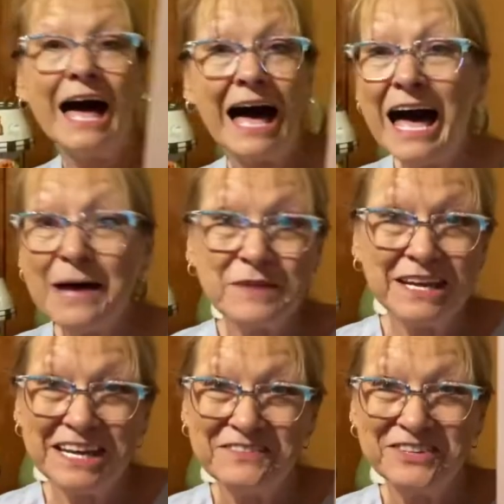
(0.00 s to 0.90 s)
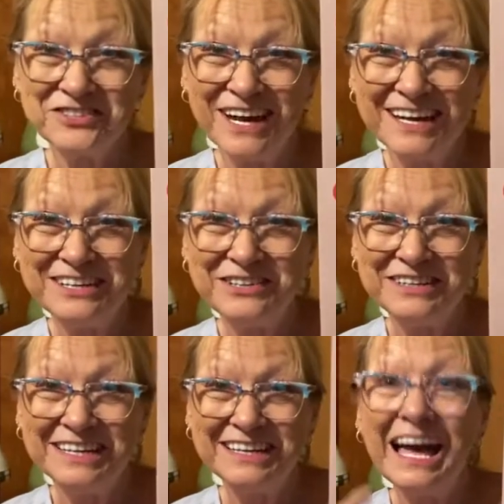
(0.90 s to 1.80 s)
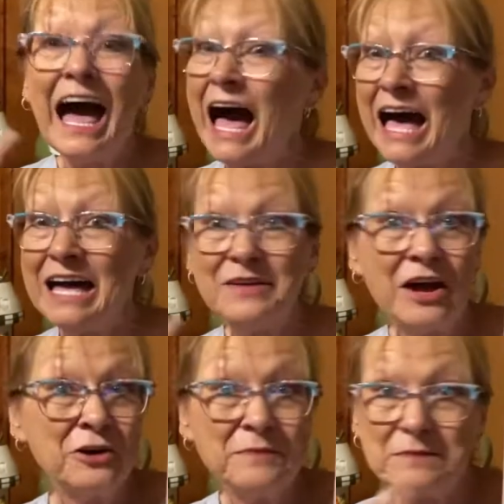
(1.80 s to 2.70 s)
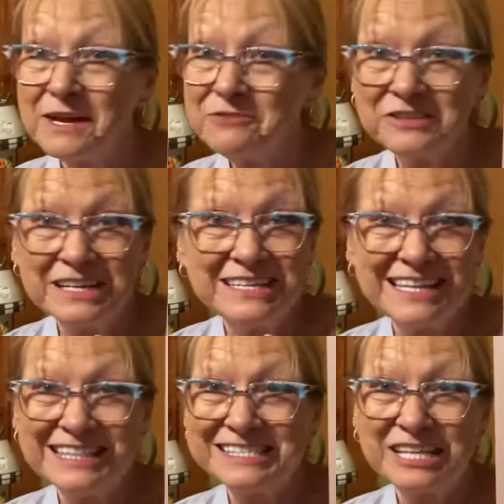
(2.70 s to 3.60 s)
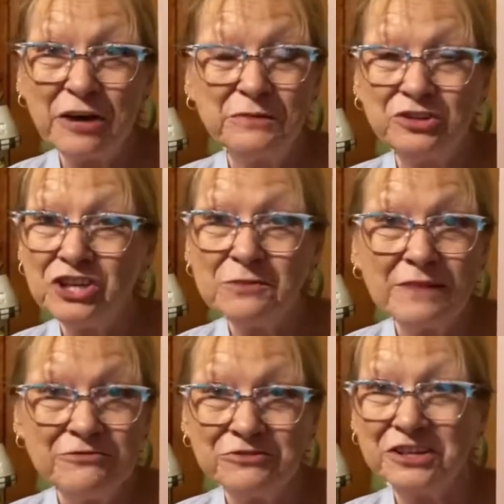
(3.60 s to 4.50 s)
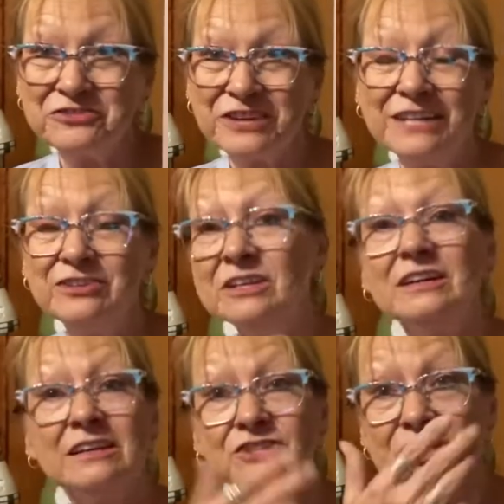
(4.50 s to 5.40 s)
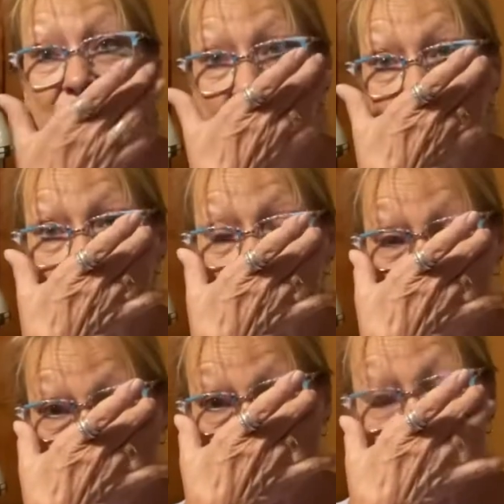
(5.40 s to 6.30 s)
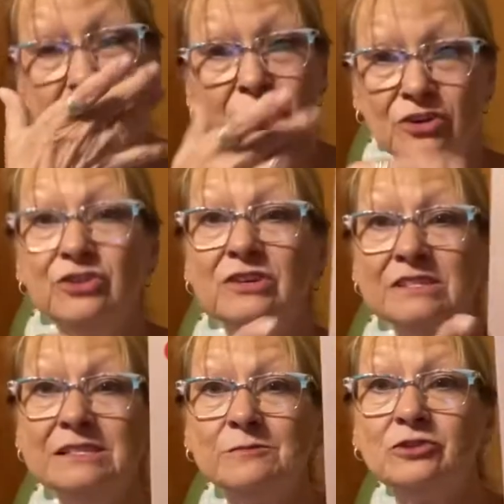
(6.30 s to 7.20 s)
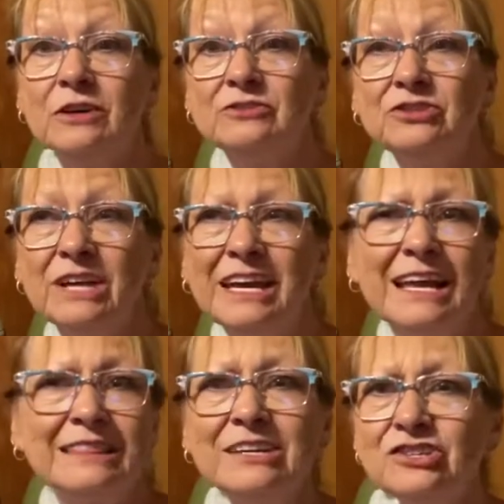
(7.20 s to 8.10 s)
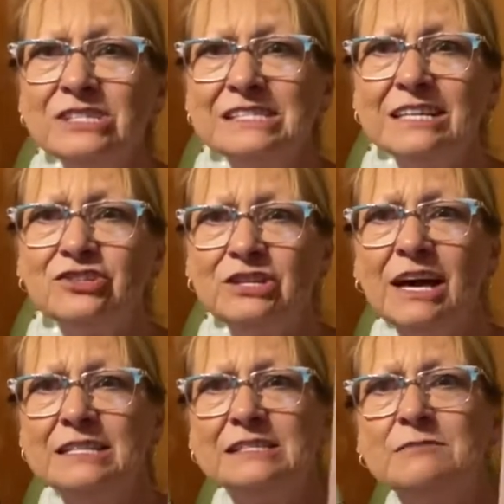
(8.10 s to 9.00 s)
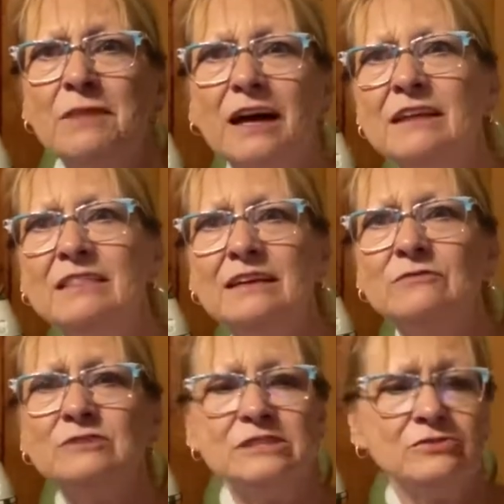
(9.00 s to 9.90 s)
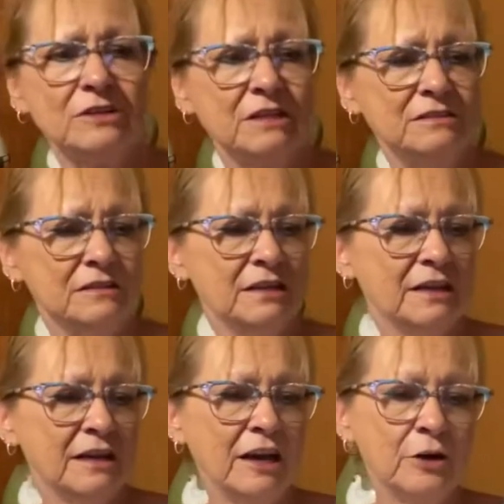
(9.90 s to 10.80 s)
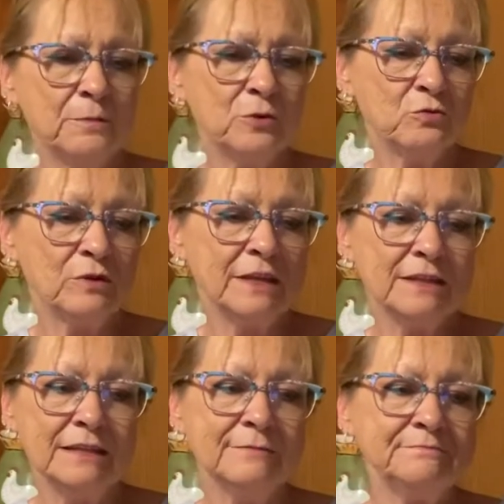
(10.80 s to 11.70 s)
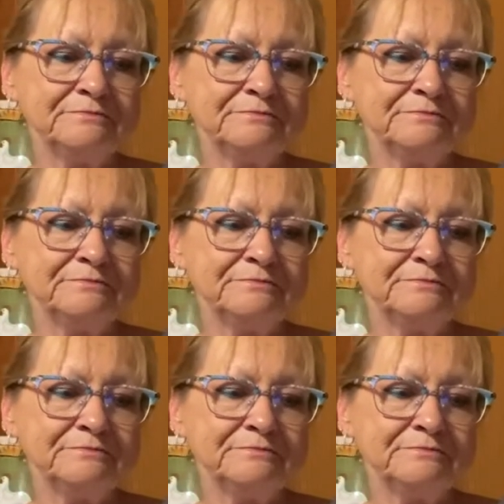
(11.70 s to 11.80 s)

I may even try doing it. Omi may want to take this home, and she may want to try doing it because she really wants to start doing some crochet. And I think she says she had somebody that was going to help her with it.